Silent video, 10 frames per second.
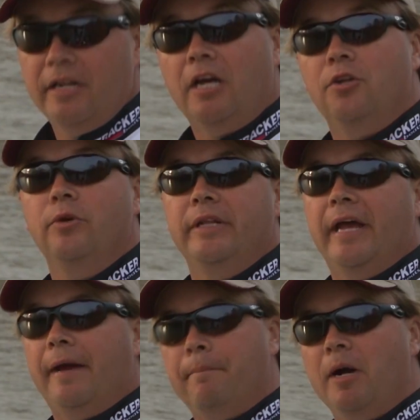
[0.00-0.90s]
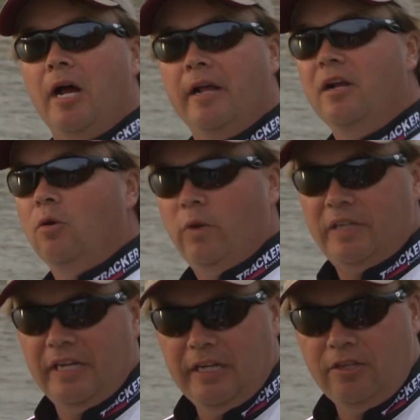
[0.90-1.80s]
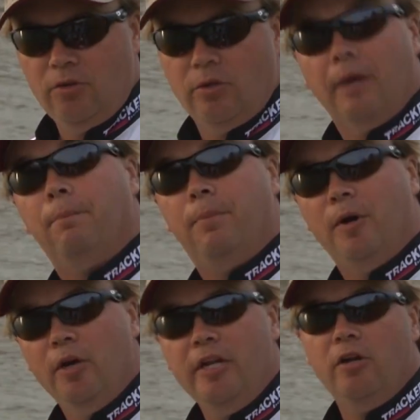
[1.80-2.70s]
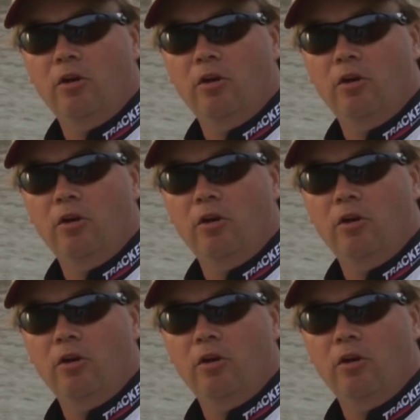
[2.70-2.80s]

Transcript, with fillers: at not doing that, but with any unit, put it